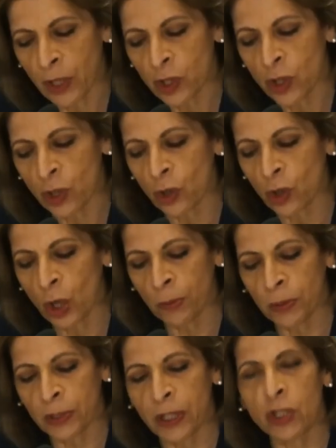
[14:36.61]
WHO
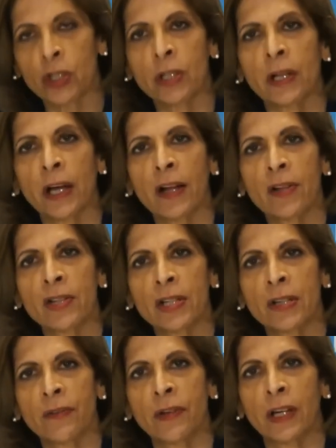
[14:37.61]
Global Digital Health
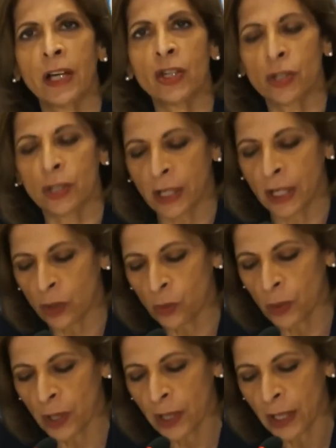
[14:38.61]
Certification
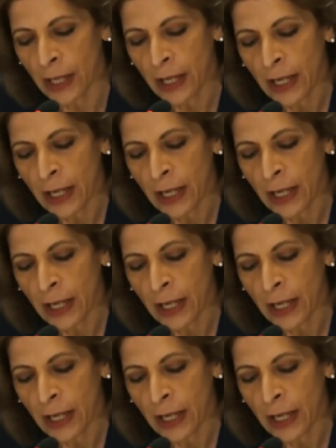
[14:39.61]
Network,